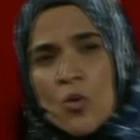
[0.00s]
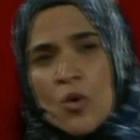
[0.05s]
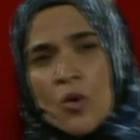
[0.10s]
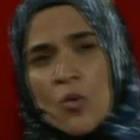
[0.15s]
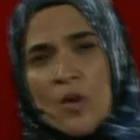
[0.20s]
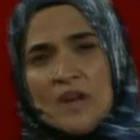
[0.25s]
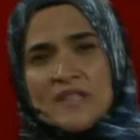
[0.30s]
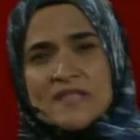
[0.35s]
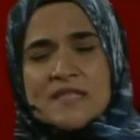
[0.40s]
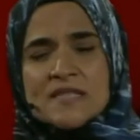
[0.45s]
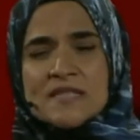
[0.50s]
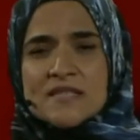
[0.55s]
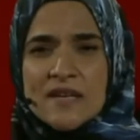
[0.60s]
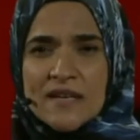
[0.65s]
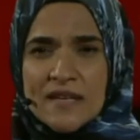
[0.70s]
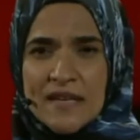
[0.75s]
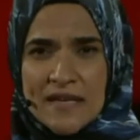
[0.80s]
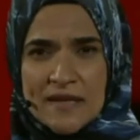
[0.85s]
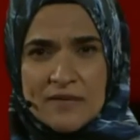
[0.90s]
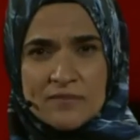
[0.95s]
Well, one
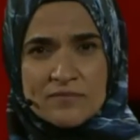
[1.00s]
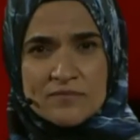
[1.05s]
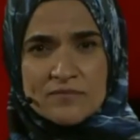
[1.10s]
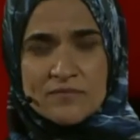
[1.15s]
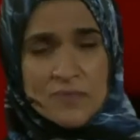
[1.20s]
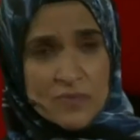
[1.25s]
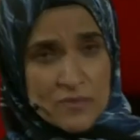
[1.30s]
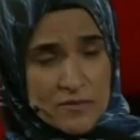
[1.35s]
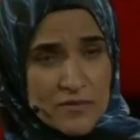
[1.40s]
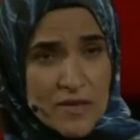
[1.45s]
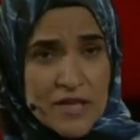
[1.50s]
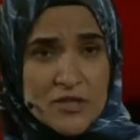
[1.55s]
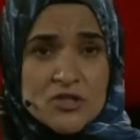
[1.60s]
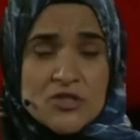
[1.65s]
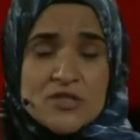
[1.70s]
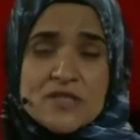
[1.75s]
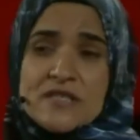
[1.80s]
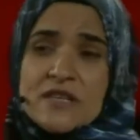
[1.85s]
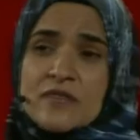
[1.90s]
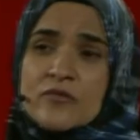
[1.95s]
study,
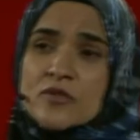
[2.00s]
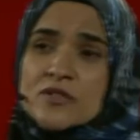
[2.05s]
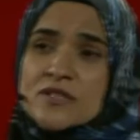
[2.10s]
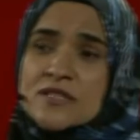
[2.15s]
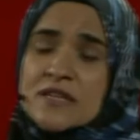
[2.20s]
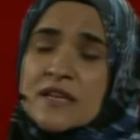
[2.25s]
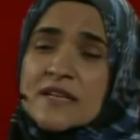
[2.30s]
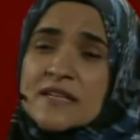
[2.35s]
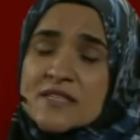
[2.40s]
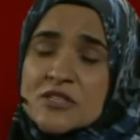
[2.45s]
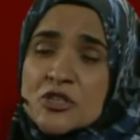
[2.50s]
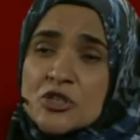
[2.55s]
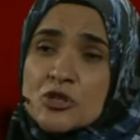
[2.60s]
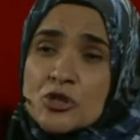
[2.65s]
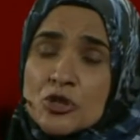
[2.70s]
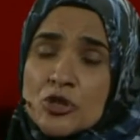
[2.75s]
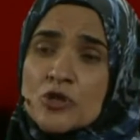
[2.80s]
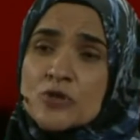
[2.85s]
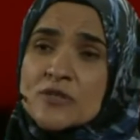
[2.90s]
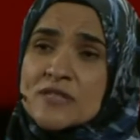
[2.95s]
actually several studies in
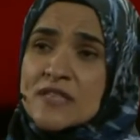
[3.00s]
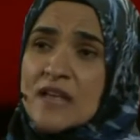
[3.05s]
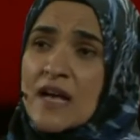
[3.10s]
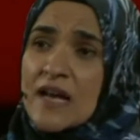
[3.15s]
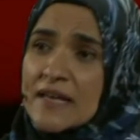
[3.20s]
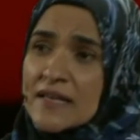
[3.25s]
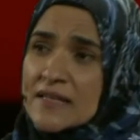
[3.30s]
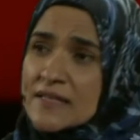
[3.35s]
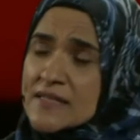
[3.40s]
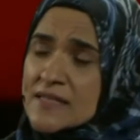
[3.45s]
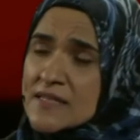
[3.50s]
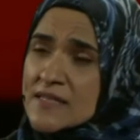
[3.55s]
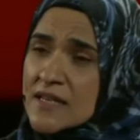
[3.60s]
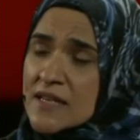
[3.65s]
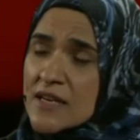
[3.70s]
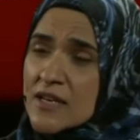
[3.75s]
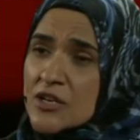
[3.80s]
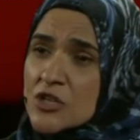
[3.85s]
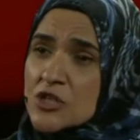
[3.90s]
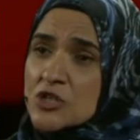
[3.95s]
neuroscience,
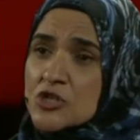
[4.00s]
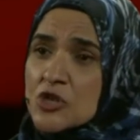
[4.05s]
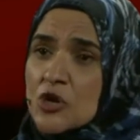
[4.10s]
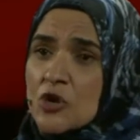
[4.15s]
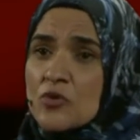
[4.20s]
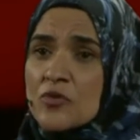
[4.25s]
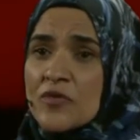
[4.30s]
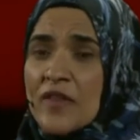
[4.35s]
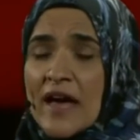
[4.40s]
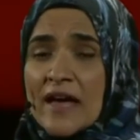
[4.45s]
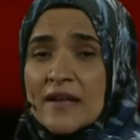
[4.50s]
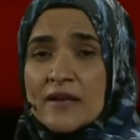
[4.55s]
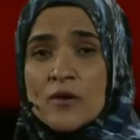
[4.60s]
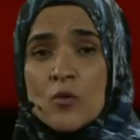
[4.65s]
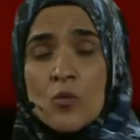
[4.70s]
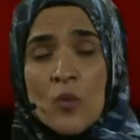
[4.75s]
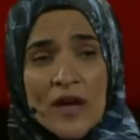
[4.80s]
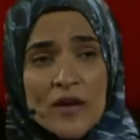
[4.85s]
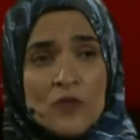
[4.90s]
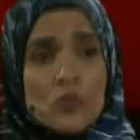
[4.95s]
show that
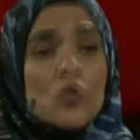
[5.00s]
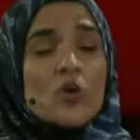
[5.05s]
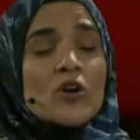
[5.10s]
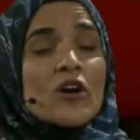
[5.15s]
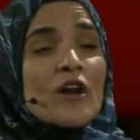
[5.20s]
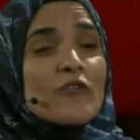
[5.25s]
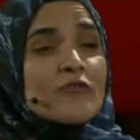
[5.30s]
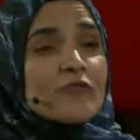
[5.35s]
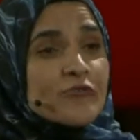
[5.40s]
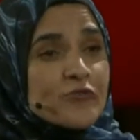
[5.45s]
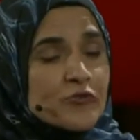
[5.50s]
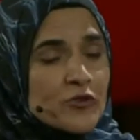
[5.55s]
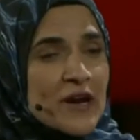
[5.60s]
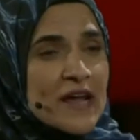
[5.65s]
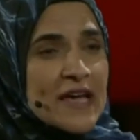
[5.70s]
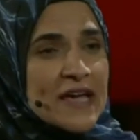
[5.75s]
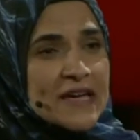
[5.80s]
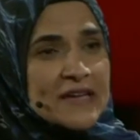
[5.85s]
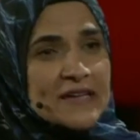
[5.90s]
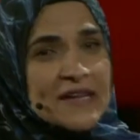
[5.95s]
when we're
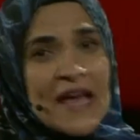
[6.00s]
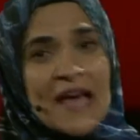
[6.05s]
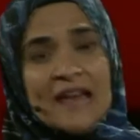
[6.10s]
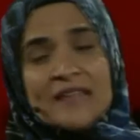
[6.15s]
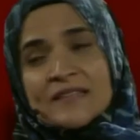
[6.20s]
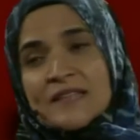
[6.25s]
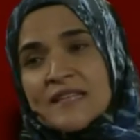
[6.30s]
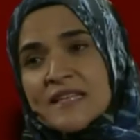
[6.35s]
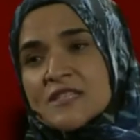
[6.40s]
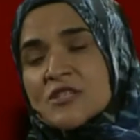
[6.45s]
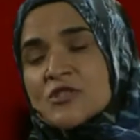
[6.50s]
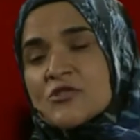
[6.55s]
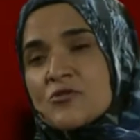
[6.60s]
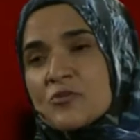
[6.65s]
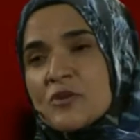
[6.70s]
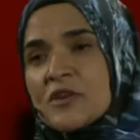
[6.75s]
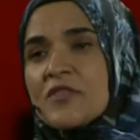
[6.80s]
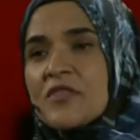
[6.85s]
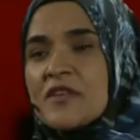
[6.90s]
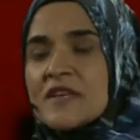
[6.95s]
afraid, at least
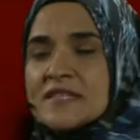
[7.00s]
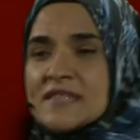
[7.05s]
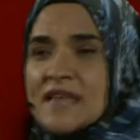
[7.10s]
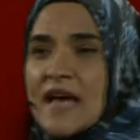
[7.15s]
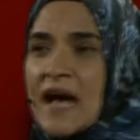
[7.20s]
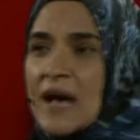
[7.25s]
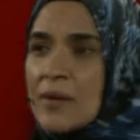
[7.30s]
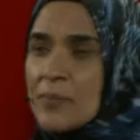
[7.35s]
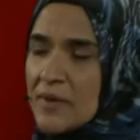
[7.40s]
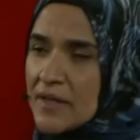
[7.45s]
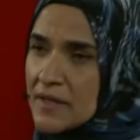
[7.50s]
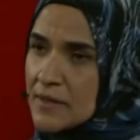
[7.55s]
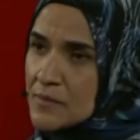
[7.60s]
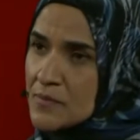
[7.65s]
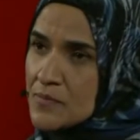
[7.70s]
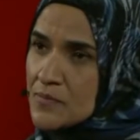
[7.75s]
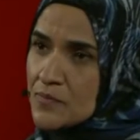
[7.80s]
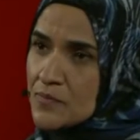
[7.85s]
three things happen.